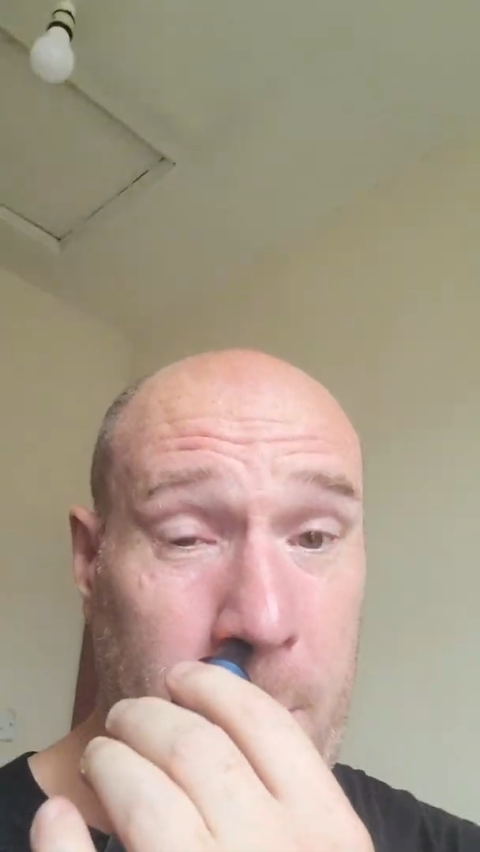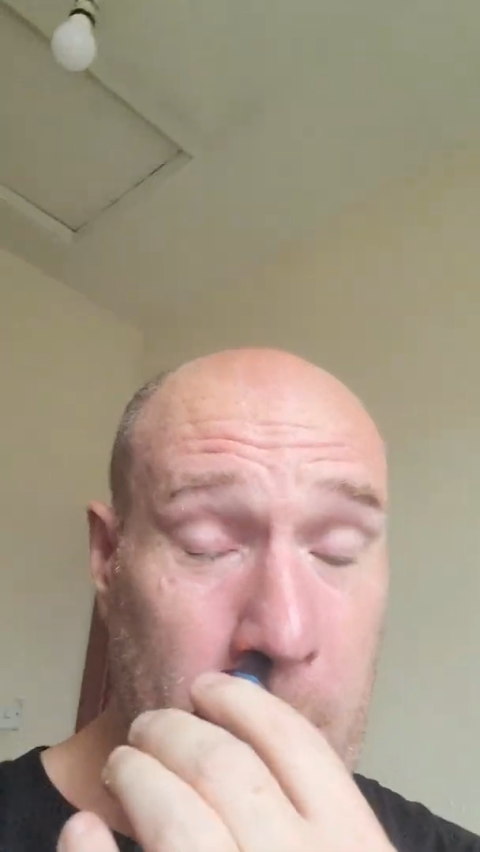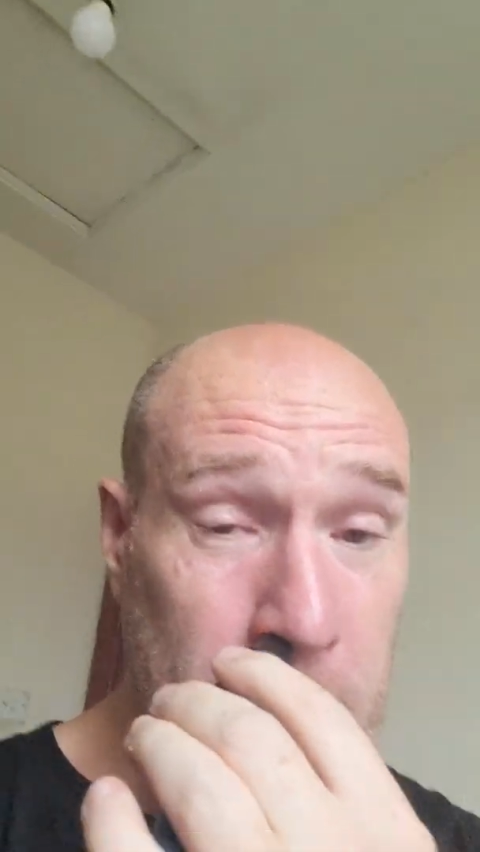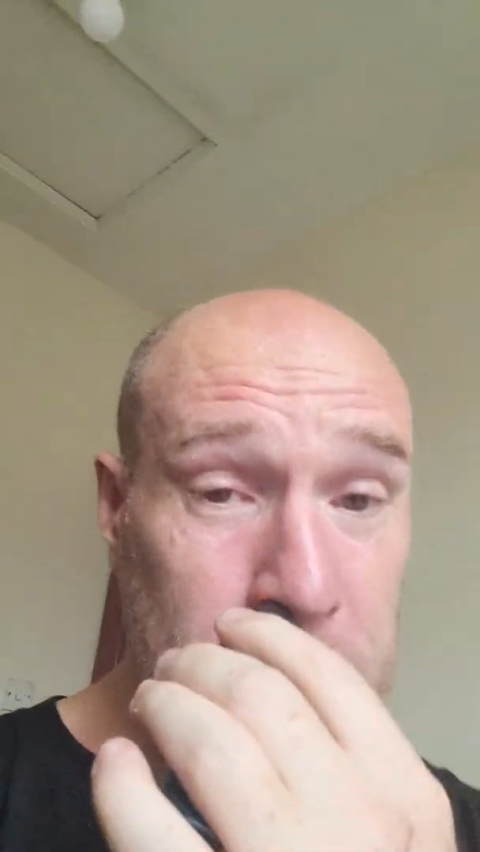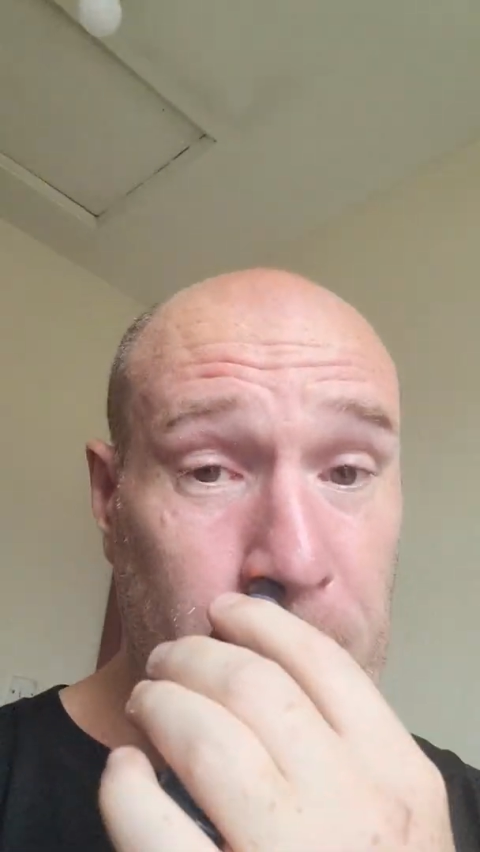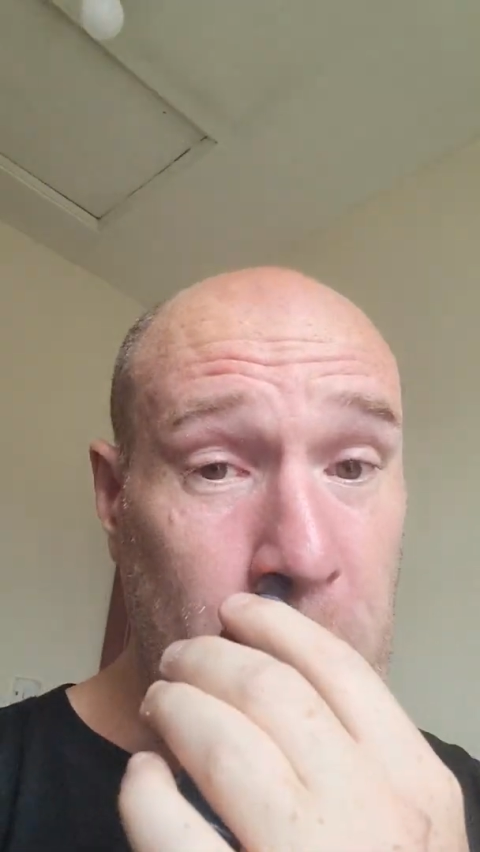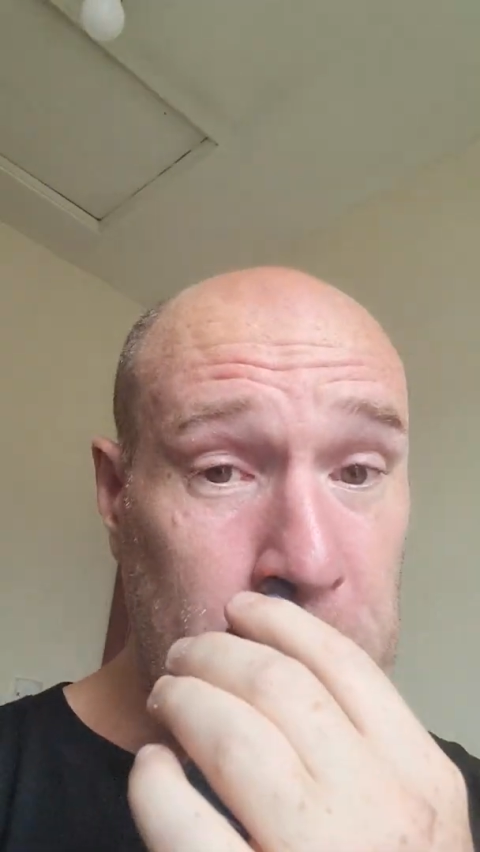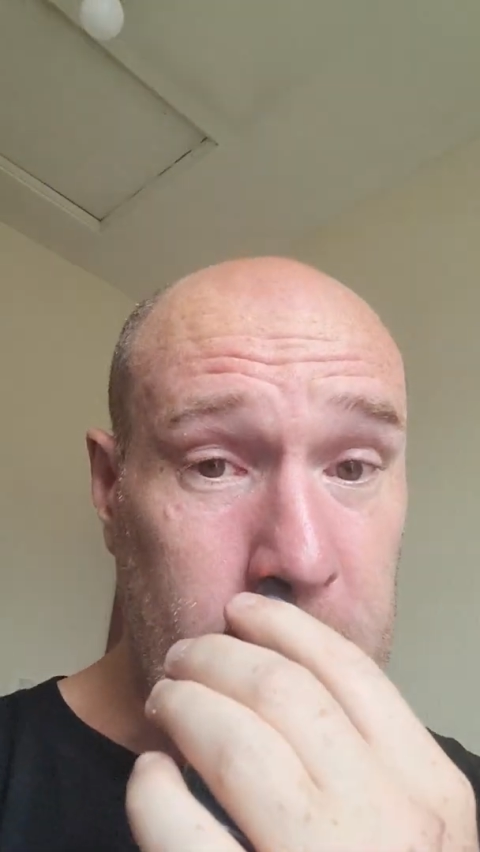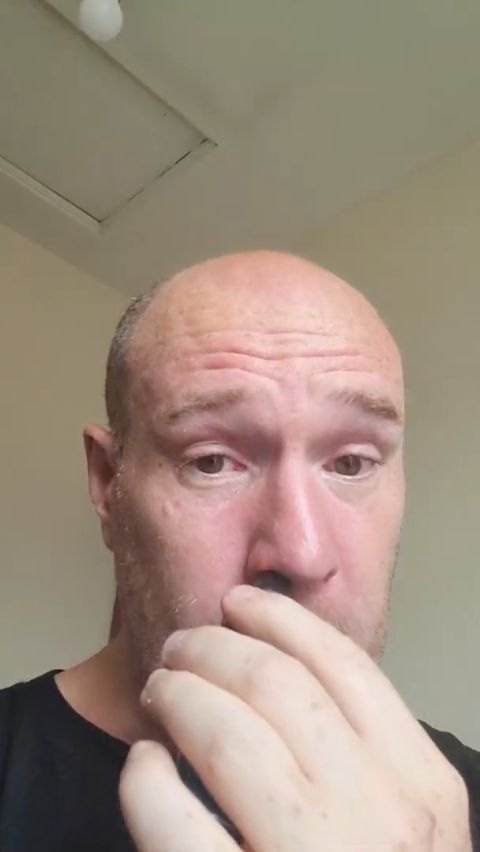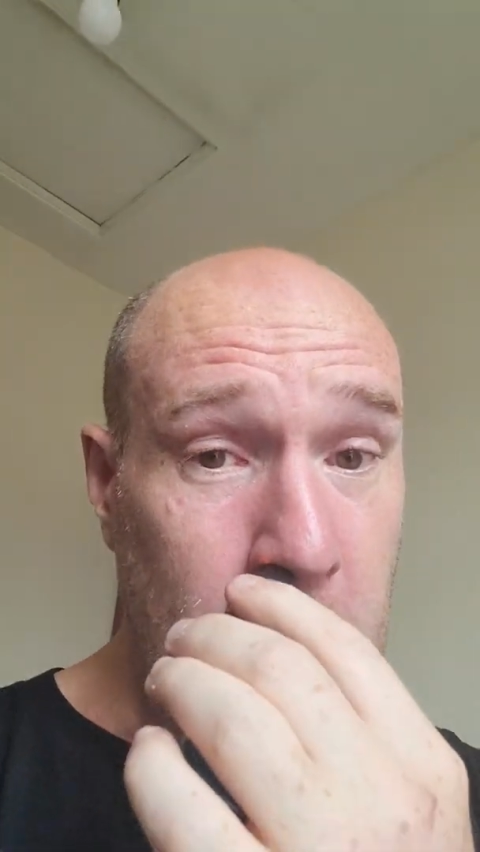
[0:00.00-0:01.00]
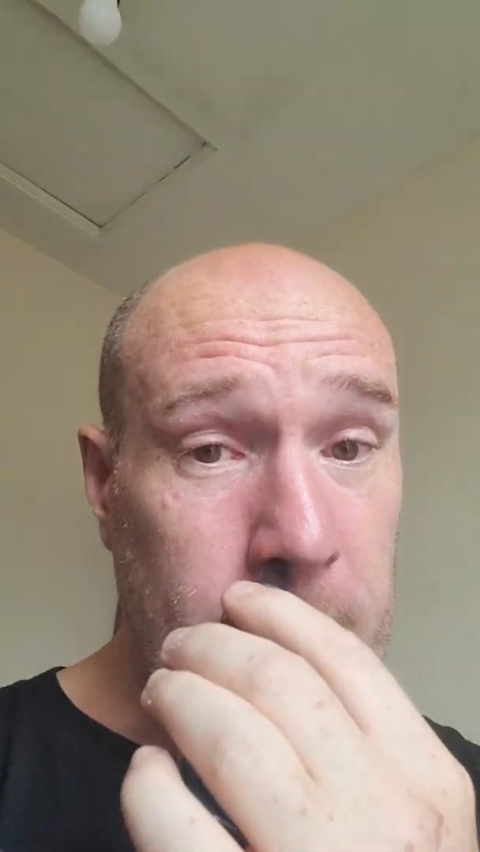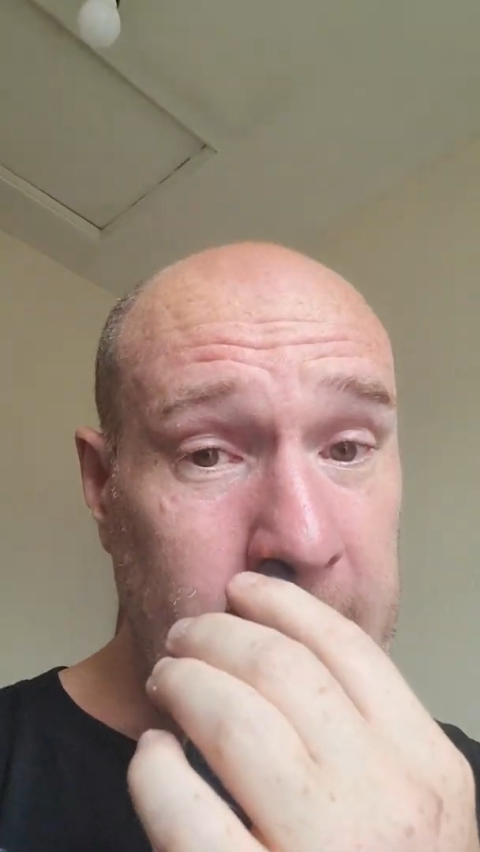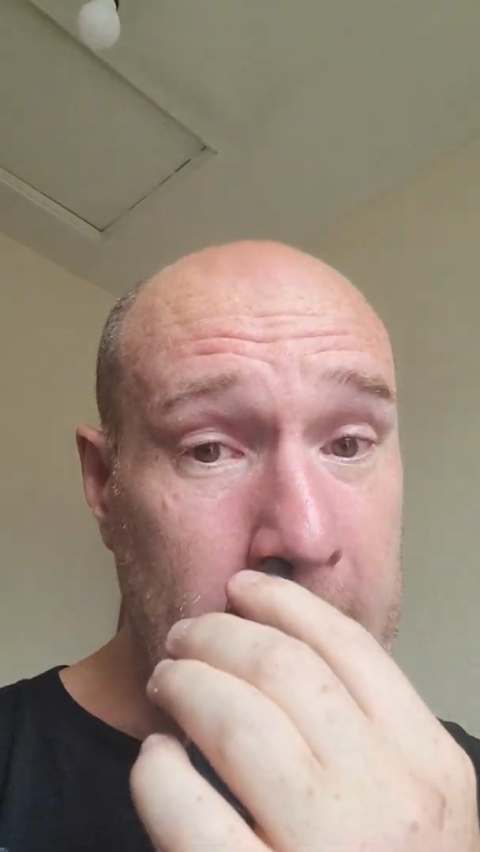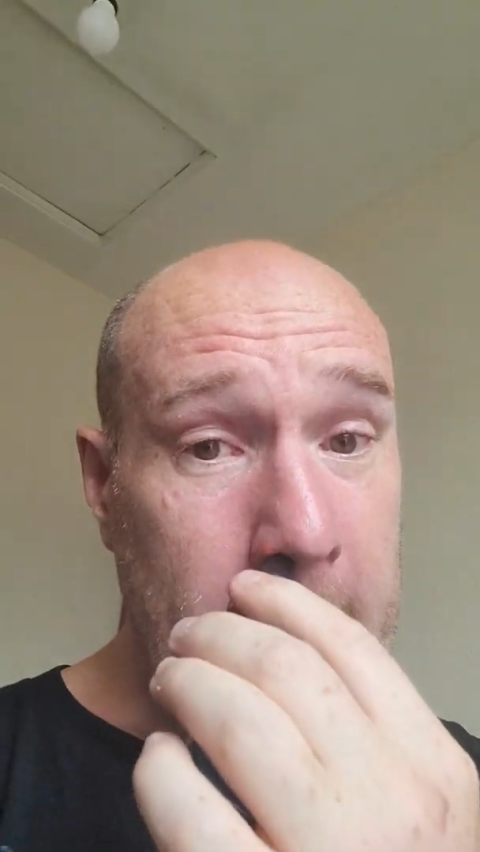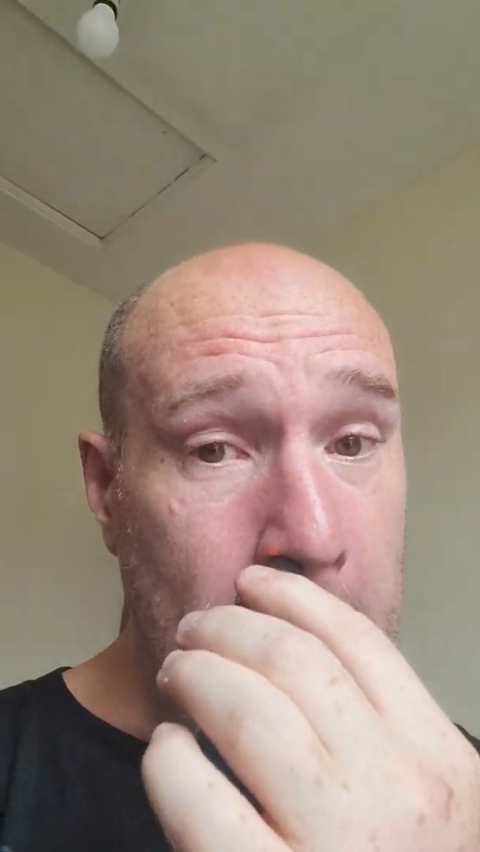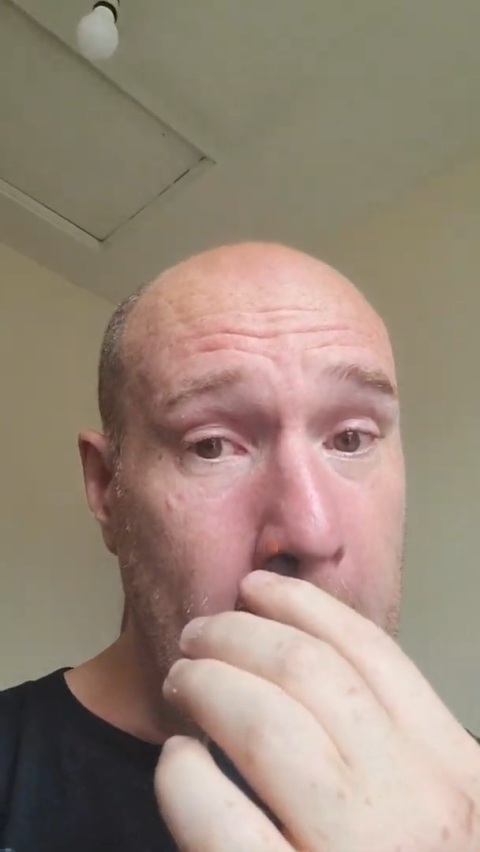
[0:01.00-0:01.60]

you're not supposed to take